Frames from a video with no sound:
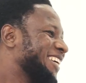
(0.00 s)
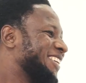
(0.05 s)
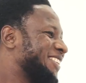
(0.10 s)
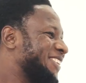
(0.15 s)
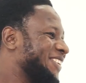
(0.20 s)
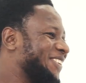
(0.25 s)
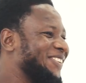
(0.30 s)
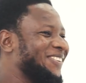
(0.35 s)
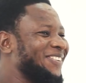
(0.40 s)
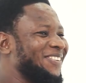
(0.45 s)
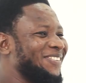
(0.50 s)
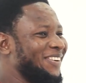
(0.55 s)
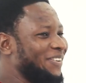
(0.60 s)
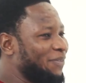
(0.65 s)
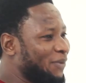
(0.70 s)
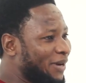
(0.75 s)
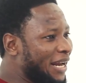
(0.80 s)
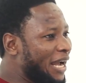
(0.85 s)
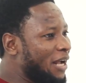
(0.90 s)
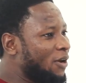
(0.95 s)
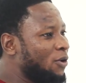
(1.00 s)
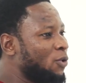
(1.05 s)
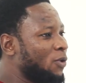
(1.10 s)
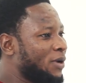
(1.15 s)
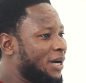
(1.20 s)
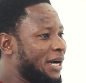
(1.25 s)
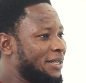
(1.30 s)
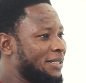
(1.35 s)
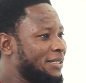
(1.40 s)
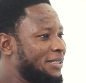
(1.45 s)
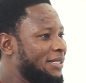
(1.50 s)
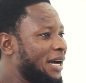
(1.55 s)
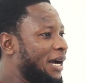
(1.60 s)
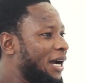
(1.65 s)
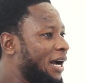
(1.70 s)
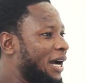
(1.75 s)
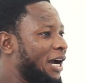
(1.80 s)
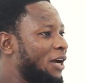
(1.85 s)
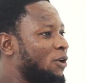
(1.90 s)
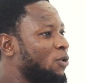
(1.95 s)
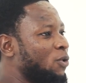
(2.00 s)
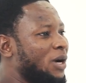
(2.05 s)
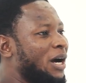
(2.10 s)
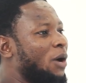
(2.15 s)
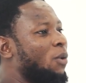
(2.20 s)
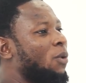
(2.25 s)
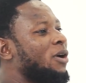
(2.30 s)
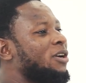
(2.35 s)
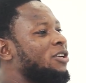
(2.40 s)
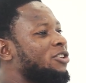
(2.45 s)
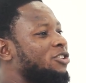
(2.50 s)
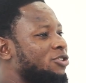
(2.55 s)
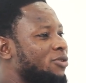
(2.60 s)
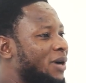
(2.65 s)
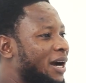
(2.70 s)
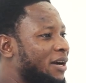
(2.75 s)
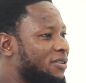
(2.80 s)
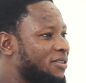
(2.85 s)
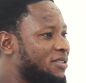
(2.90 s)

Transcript: So when I look at it, I, I, look at what it's trying to